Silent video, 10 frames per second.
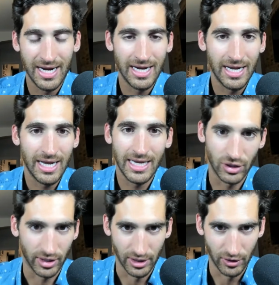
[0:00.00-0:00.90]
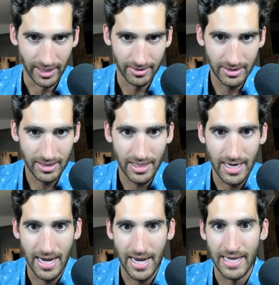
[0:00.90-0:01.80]
He's looking great.
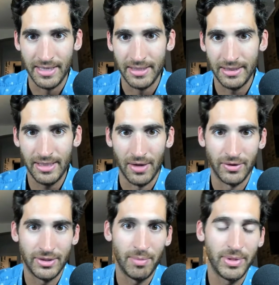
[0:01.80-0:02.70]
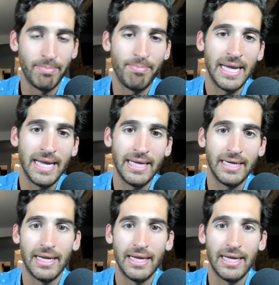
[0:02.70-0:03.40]
And, you know, there's some debate.